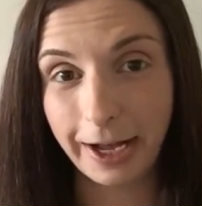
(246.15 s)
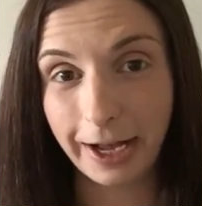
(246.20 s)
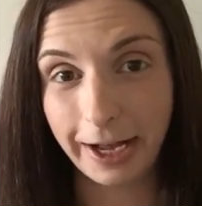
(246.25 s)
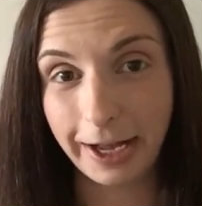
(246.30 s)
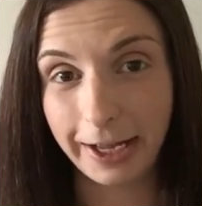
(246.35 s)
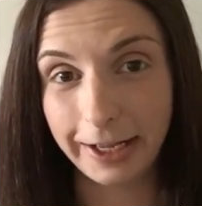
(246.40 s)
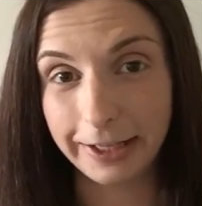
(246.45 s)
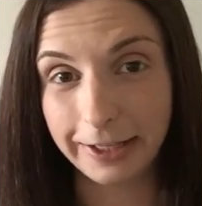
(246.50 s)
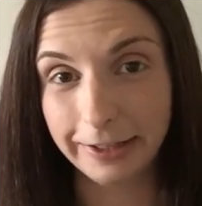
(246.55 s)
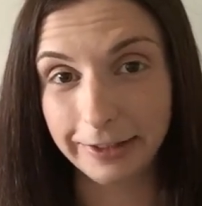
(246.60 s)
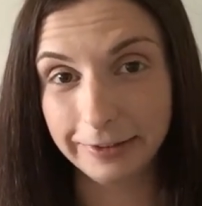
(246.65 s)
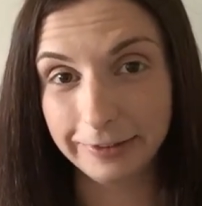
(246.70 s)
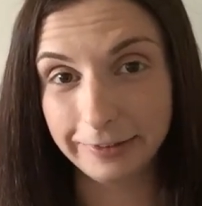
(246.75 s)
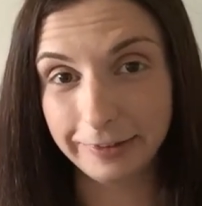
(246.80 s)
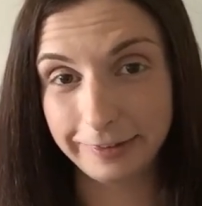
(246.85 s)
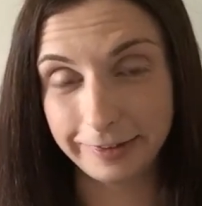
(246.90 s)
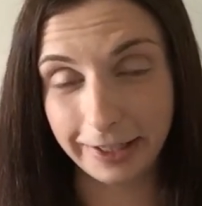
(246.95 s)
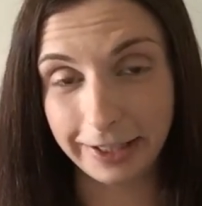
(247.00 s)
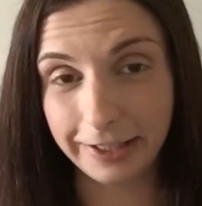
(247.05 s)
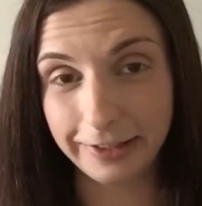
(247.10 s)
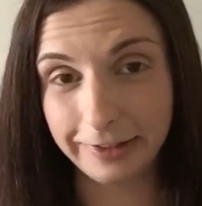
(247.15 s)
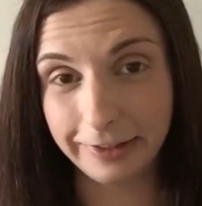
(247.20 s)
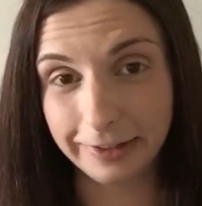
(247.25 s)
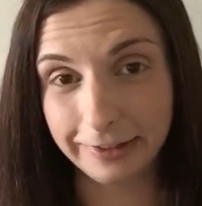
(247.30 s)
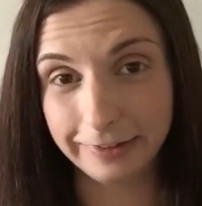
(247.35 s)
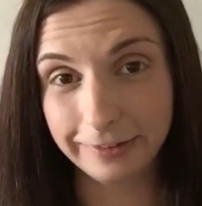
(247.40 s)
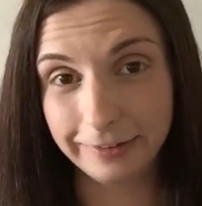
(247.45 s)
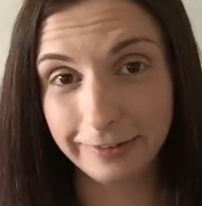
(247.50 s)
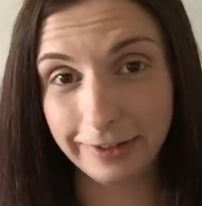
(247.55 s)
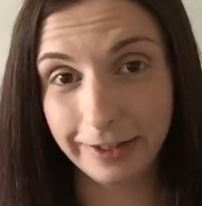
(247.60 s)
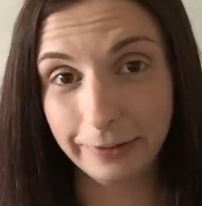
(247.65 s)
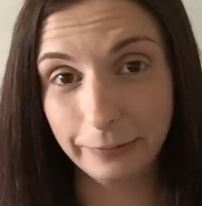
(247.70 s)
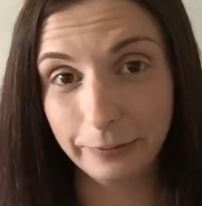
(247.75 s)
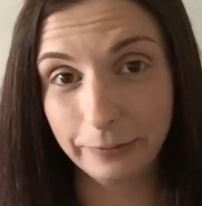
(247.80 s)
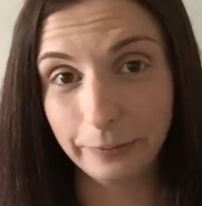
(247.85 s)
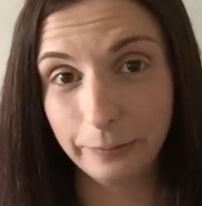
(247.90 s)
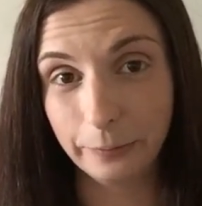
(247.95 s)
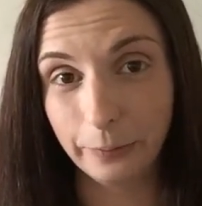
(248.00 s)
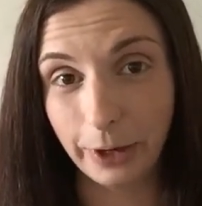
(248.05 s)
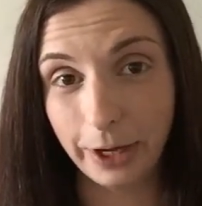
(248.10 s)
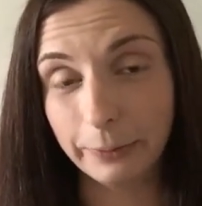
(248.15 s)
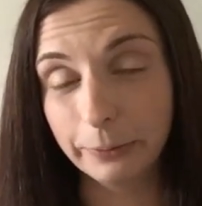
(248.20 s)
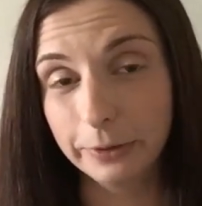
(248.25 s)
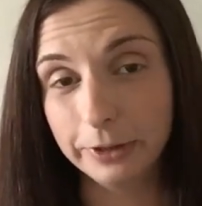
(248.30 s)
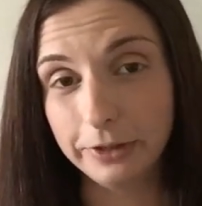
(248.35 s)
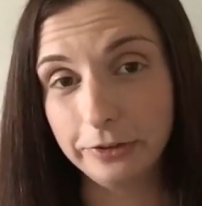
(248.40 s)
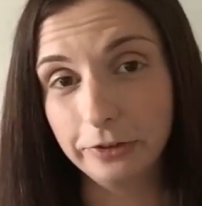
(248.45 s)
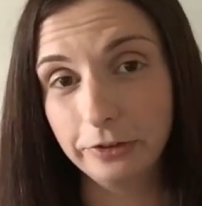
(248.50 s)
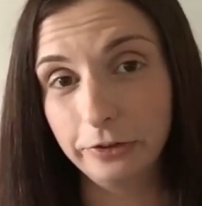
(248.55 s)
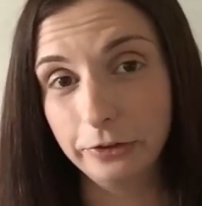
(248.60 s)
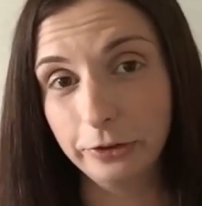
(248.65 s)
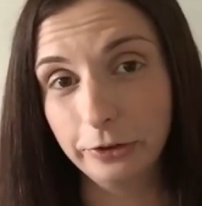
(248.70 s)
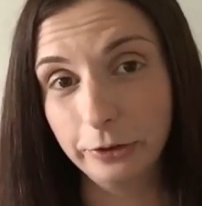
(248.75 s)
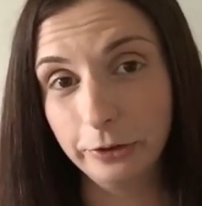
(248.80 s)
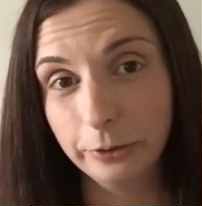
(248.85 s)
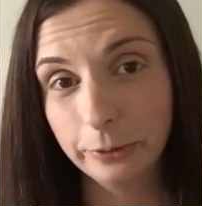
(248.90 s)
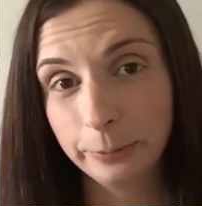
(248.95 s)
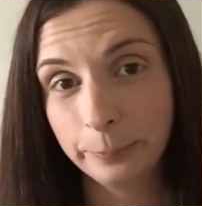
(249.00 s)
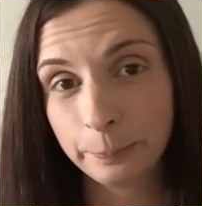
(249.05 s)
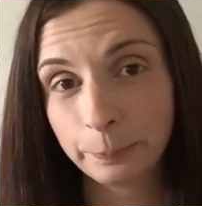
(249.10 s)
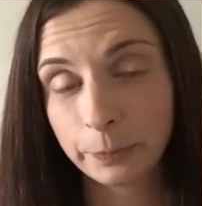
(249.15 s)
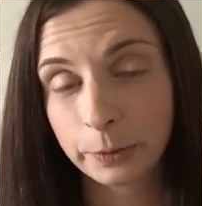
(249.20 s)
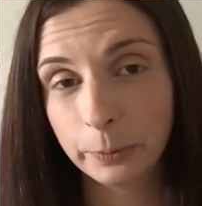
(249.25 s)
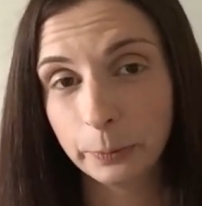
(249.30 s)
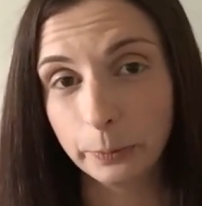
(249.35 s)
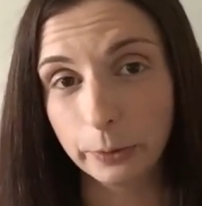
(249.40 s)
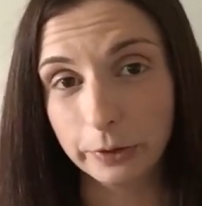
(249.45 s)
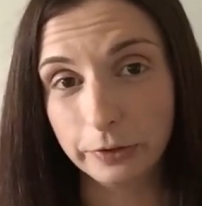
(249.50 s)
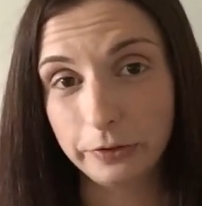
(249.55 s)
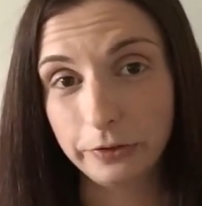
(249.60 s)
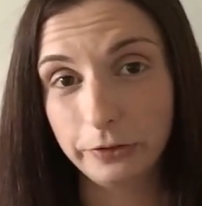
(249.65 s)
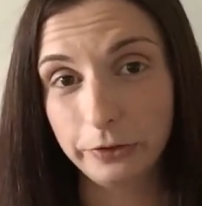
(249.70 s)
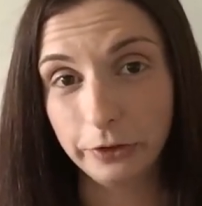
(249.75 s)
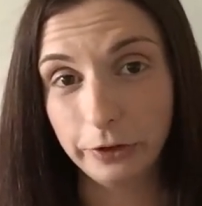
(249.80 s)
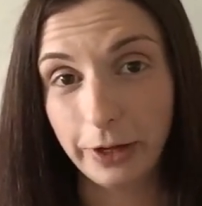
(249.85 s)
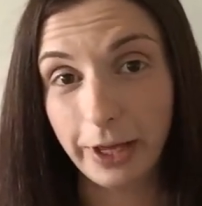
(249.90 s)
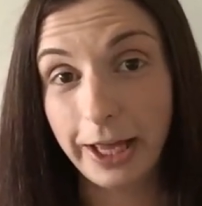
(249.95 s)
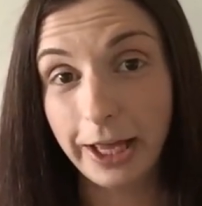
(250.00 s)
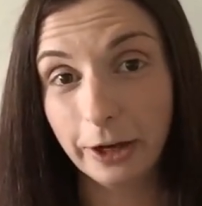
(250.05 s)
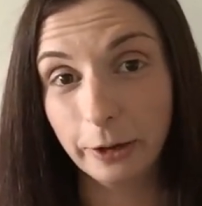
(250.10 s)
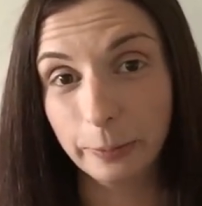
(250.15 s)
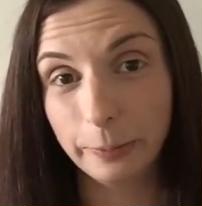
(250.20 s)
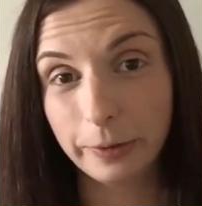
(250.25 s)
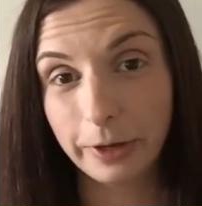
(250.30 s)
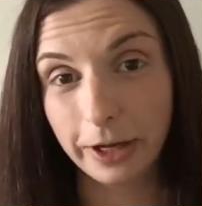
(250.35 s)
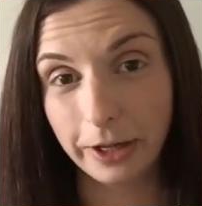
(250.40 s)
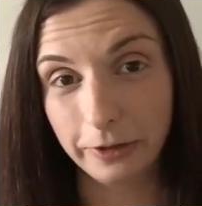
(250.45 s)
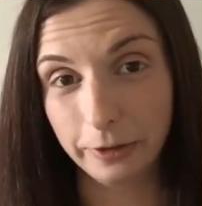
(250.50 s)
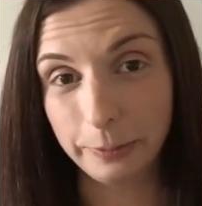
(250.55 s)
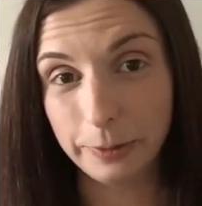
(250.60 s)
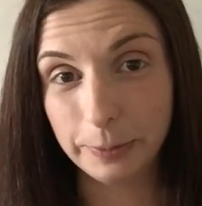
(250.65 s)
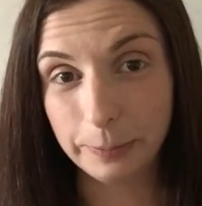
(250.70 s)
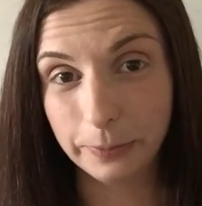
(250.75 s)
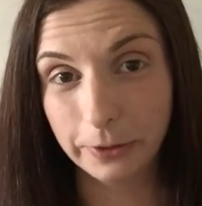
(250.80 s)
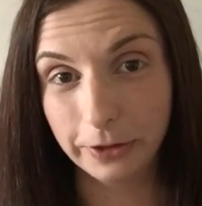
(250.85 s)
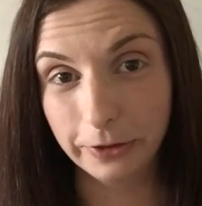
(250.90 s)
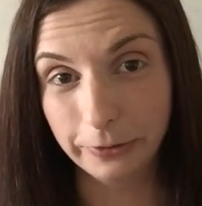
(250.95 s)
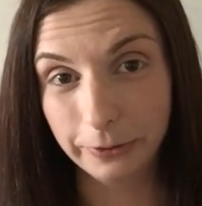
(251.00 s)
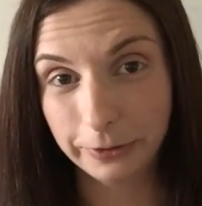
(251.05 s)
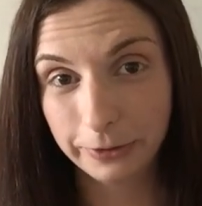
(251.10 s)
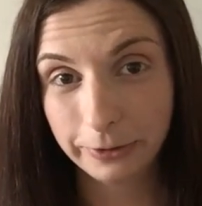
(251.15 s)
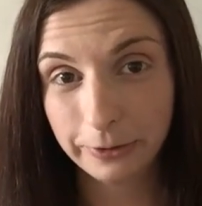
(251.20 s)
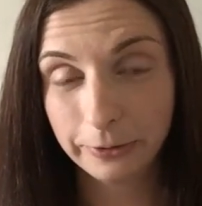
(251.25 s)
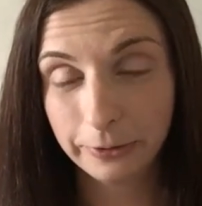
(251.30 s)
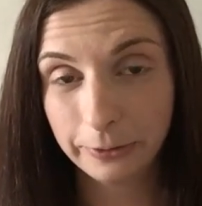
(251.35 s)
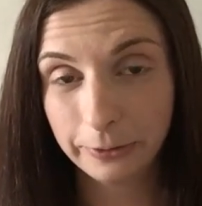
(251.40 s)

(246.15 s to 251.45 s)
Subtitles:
I decided that what I wanted to do was to help other people